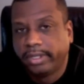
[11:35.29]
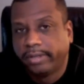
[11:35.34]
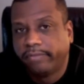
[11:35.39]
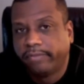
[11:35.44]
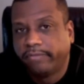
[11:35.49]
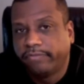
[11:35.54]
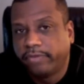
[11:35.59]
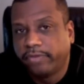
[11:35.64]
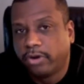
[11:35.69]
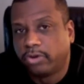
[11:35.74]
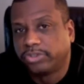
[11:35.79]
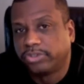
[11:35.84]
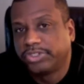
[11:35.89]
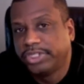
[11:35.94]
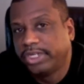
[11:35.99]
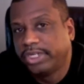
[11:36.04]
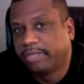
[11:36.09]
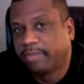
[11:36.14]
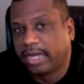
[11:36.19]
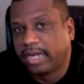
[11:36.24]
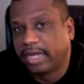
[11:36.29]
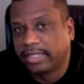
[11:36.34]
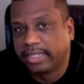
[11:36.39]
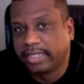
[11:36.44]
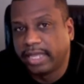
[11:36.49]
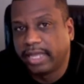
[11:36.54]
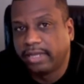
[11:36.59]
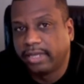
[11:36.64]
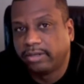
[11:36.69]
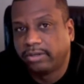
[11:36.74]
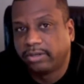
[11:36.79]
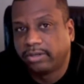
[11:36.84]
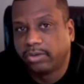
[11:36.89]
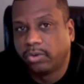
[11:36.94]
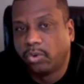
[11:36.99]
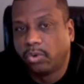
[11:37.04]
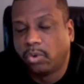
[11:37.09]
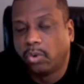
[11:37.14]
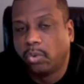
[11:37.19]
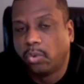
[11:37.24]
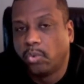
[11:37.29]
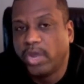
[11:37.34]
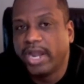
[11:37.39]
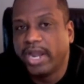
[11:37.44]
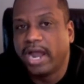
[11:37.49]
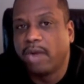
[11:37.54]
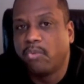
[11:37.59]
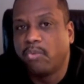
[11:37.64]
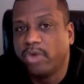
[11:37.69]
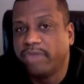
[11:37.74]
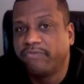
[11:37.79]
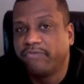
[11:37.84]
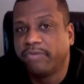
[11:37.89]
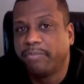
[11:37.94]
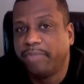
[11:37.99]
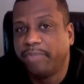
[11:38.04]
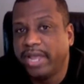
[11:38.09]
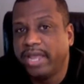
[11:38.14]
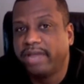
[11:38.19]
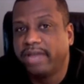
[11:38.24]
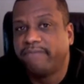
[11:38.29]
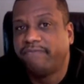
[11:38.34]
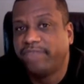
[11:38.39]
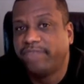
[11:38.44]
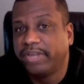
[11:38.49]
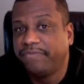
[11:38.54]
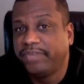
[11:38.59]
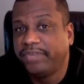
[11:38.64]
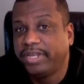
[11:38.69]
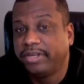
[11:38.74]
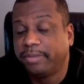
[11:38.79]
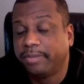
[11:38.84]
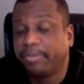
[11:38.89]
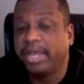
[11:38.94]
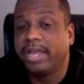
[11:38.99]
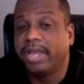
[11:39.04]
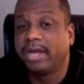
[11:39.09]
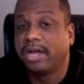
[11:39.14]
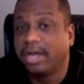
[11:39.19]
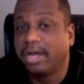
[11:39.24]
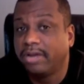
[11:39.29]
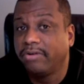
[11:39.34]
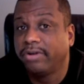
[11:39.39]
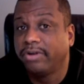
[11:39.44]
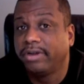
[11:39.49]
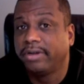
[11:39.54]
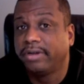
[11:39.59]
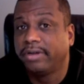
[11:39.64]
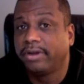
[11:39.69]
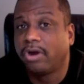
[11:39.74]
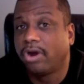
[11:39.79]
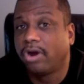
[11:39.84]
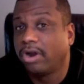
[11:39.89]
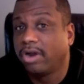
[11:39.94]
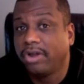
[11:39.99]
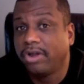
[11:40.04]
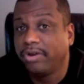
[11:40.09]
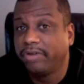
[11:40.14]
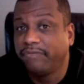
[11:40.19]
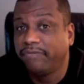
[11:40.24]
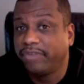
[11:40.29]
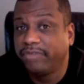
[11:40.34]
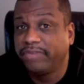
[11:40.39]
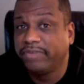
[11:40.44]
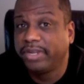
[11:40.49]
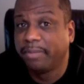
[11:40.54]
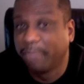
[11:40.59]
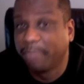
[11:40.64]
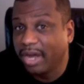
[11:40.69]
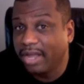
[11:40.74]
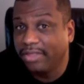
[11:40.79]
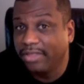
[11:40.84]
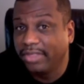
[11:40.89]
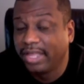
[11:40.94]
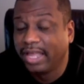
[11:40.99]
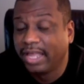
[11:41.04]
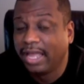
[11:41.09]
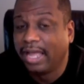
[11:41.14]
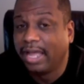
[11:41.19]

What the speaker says: Folks, think about that. When I went from paying $50 to pay $100 or $150 a month,